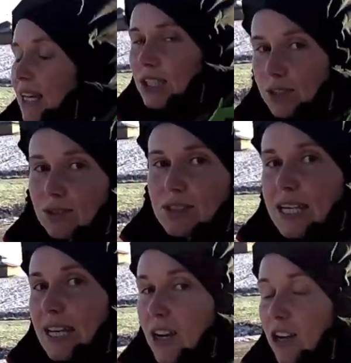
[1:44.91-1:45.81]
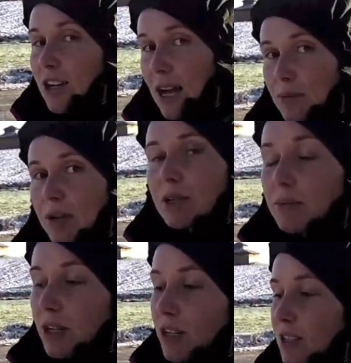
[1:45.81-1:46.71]
that you stay at her
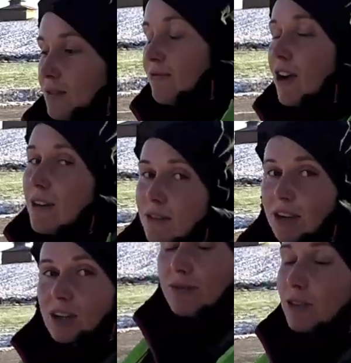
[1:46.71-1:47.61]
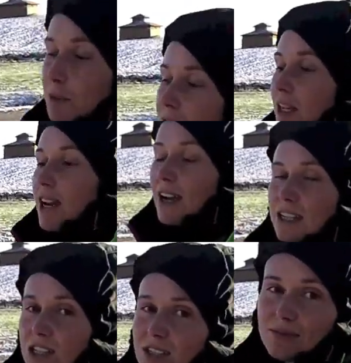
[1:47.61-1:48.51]
albergue because it's very, very comfortable there
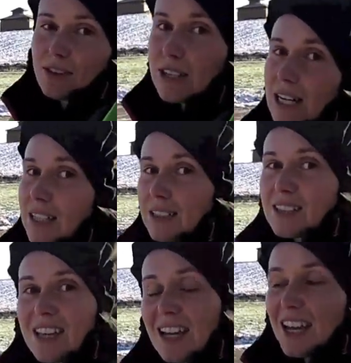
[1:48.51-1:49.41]
and she's very nice.